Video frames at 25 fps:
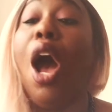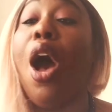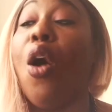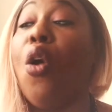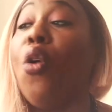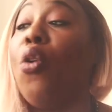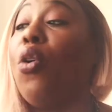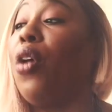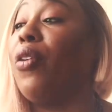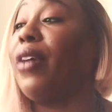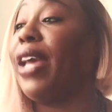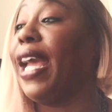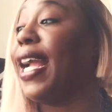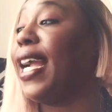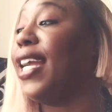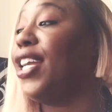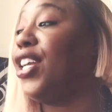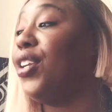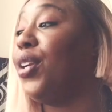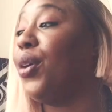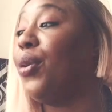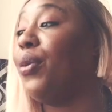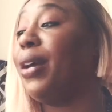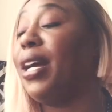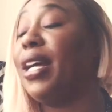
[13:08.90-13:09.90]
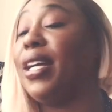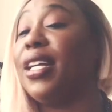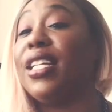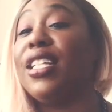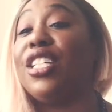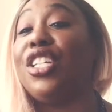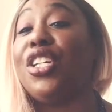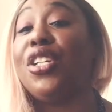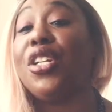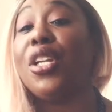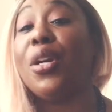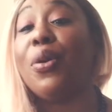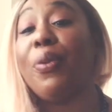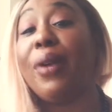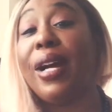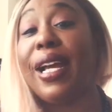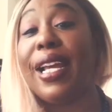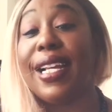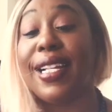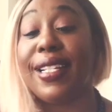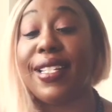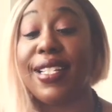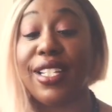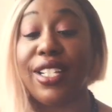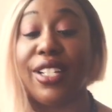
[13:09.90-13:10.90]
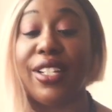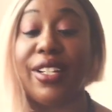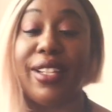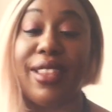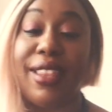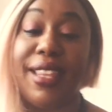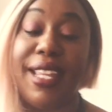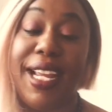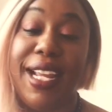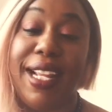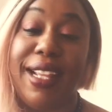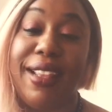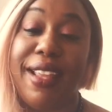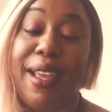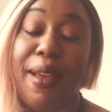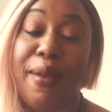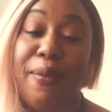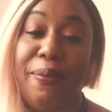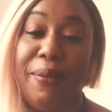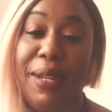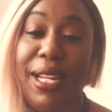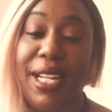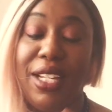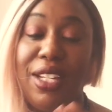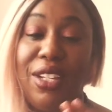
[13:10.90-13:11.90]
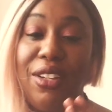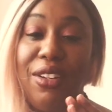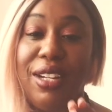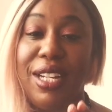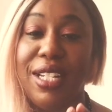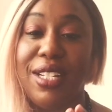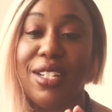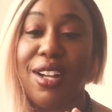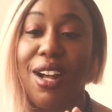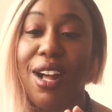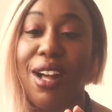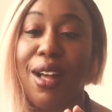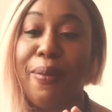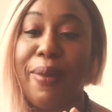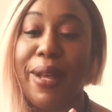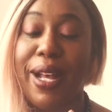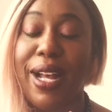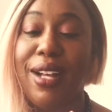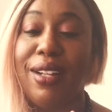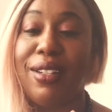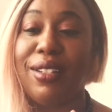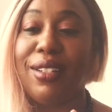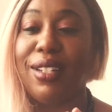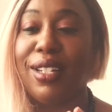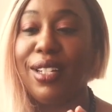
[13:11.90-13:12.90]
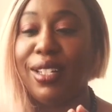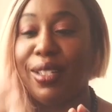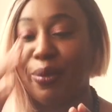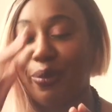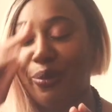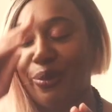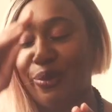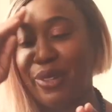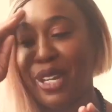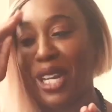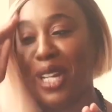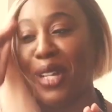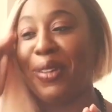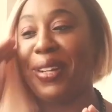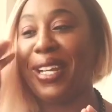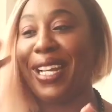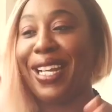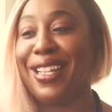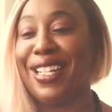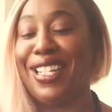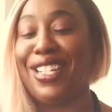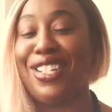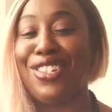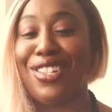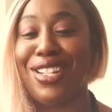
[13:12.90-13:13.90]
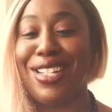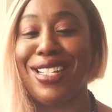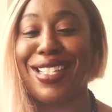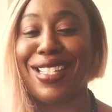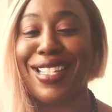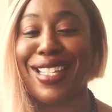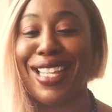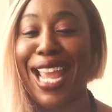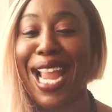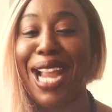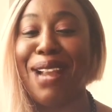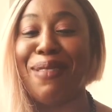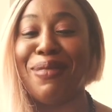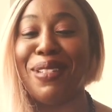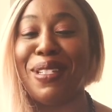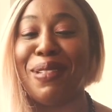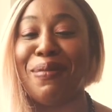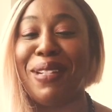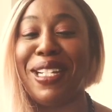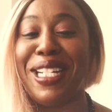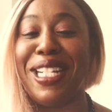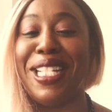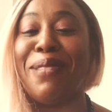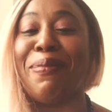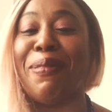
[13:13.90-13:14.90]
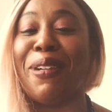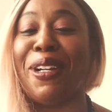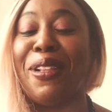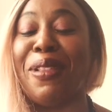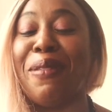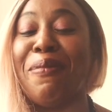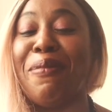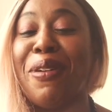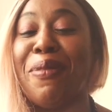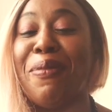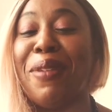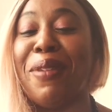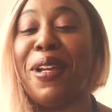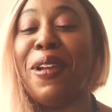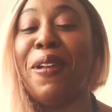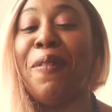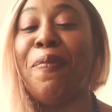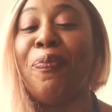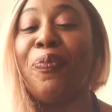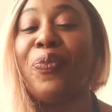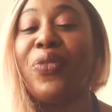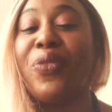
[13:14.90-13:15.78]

Oh, okay. You know what? It's a good thing that me and you can talk about right quick, and this just came to me, spur of the moment.